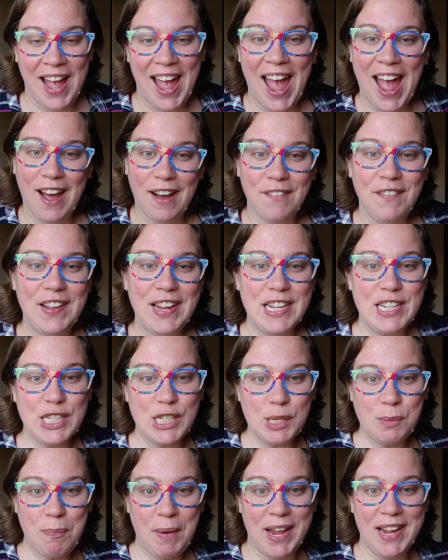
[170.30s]
Have a
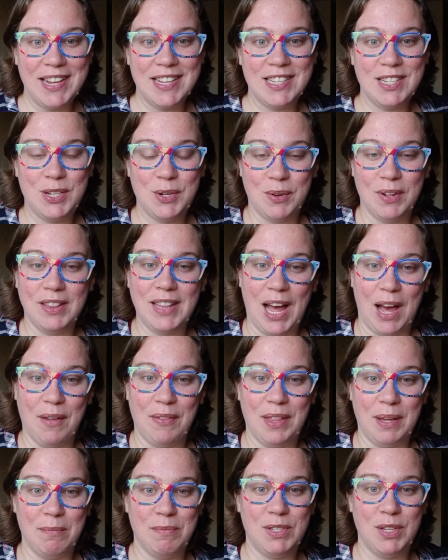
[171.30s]
space to
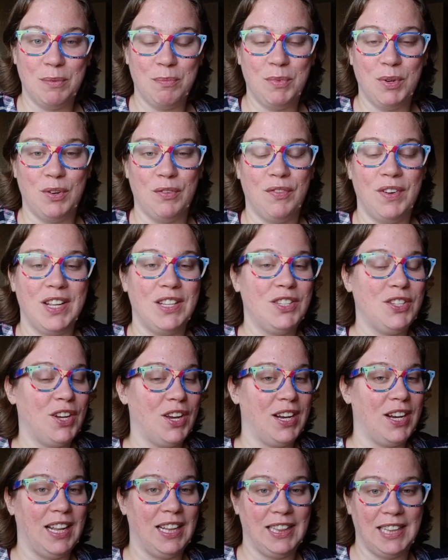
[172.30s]
allow them to move. It's
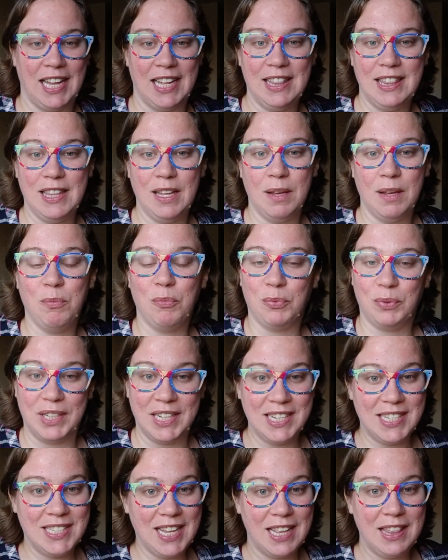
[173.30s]
gonna let them
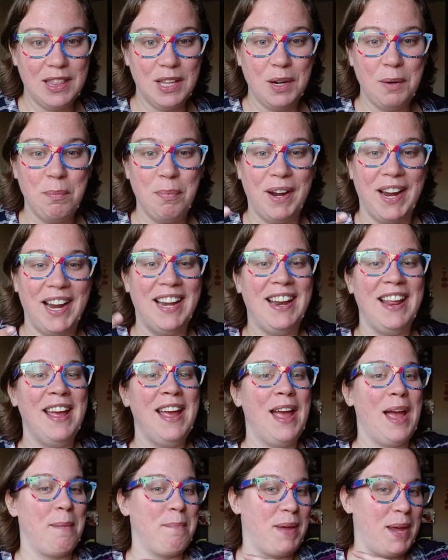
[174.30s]
reset their brain
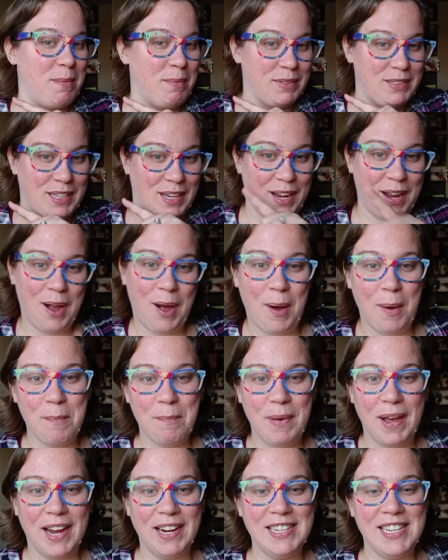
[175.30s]
and be able to
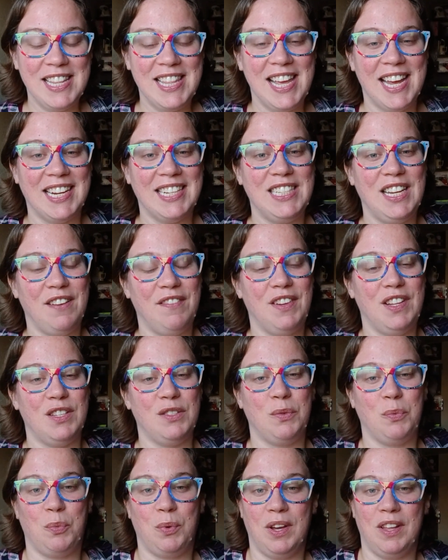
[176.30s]
come back to the
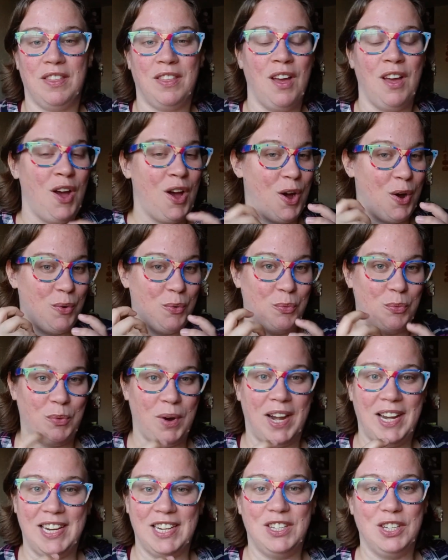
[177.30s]
activities with a
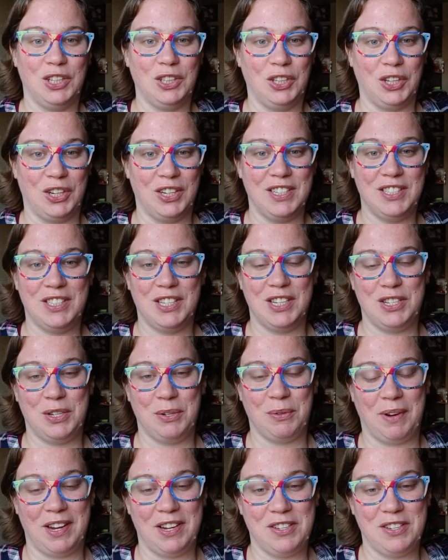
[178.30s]
ready to learn
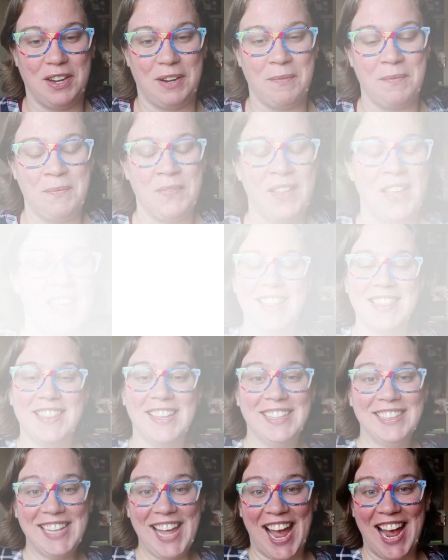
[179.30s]
situation.
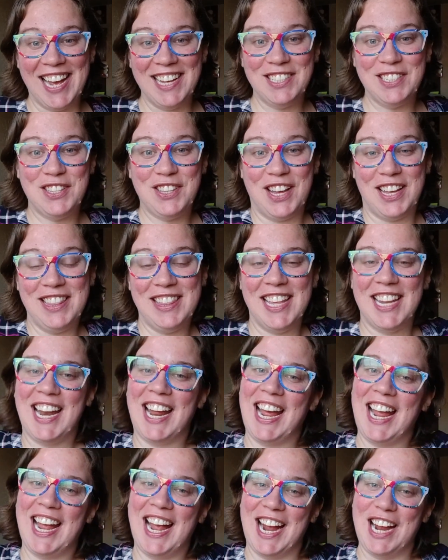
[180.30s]
The last thought that
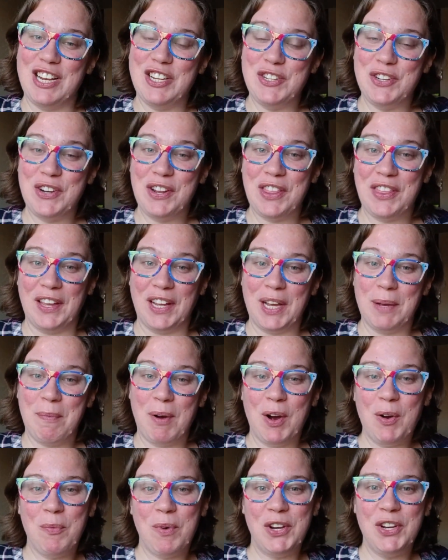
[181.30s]
I guide you to think
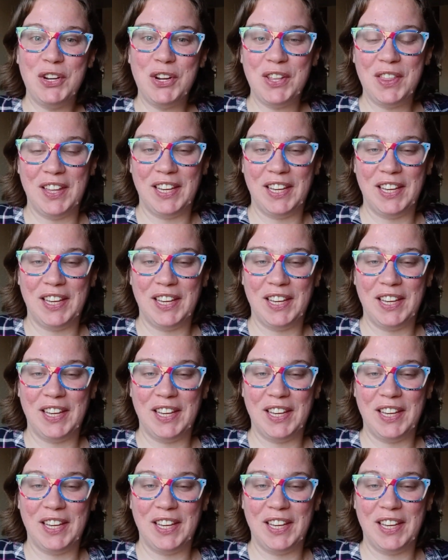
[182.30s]
about when you're